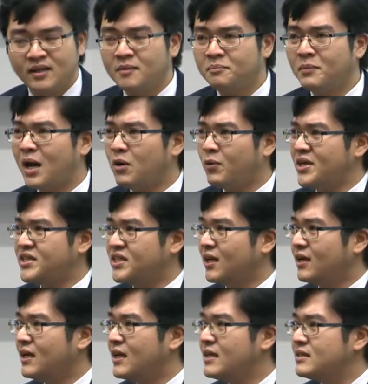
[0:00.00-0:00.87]
My
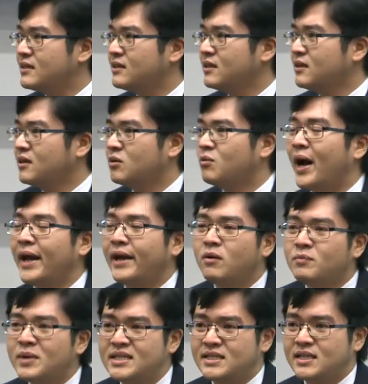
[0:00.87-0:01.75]
question is, why
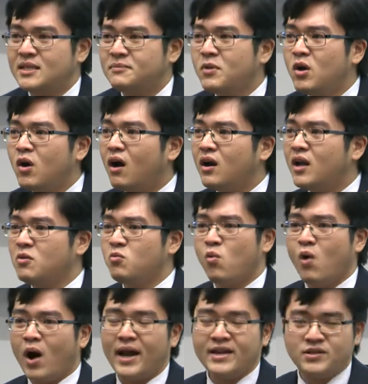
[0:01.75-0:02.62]
don't they just build only
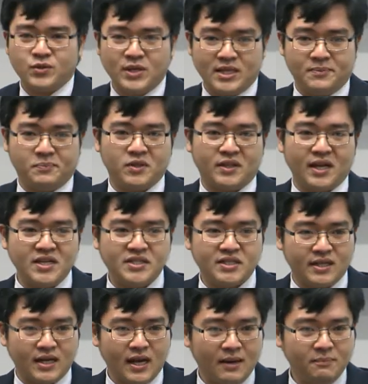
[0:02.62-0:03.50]
one
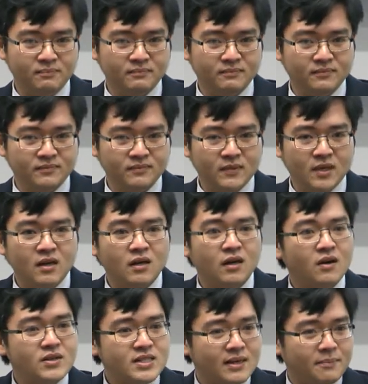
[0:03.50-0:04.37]
transportation hub?
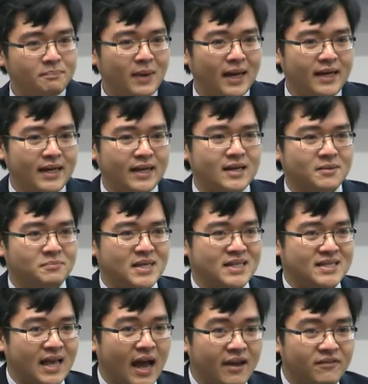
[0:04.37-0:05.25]
Lots of money can be
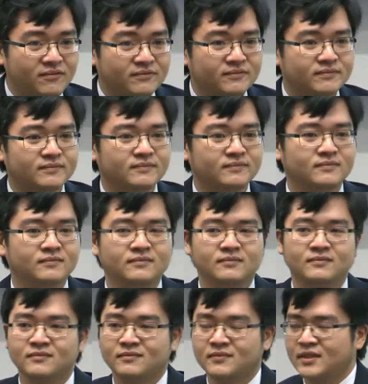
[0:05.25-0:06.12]
saved.
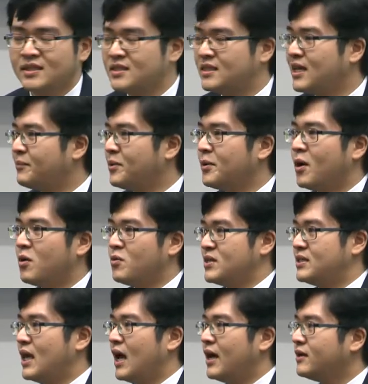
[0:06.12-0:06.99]
Some people
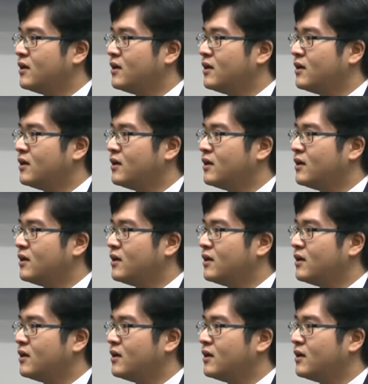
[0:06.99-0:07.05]
will say,